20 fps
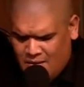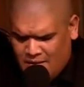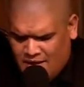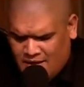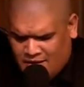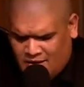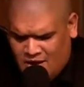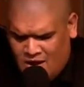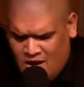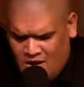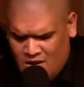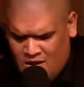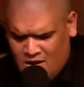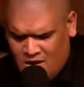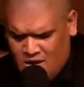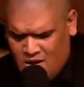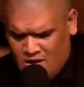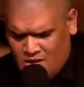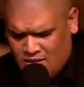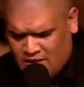is
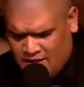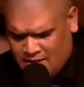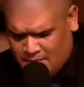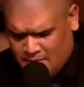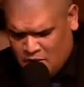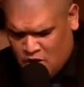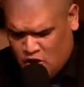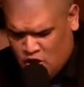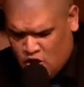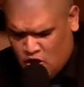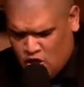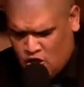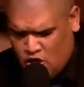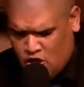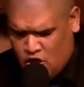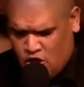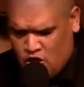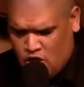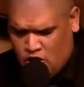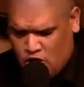calling me.